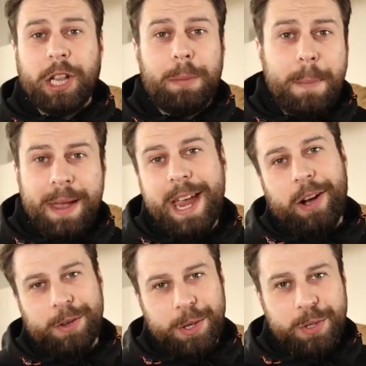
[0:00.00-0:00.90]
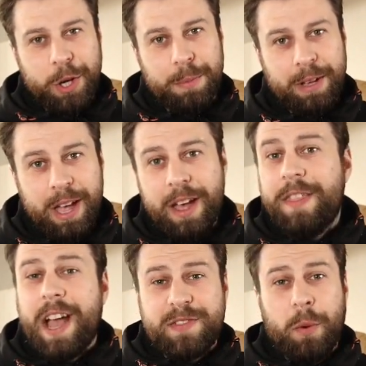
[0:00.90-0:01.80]
member here on YouTube.
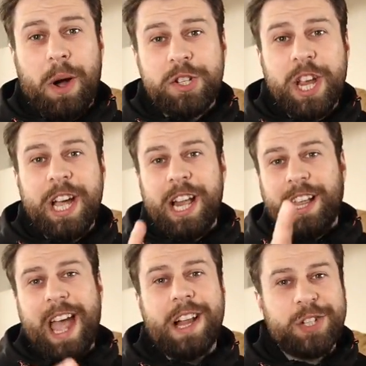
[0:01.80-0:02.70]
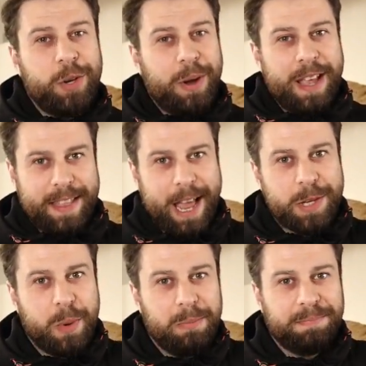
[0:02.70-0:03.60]
Thanks for watching, I'll catch you in the
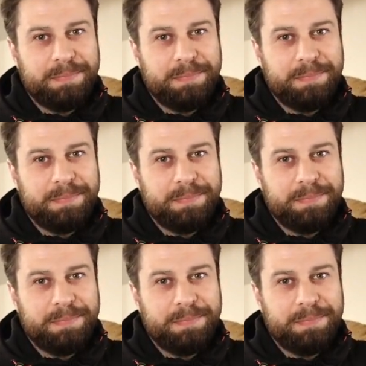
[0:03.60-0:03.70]
next one.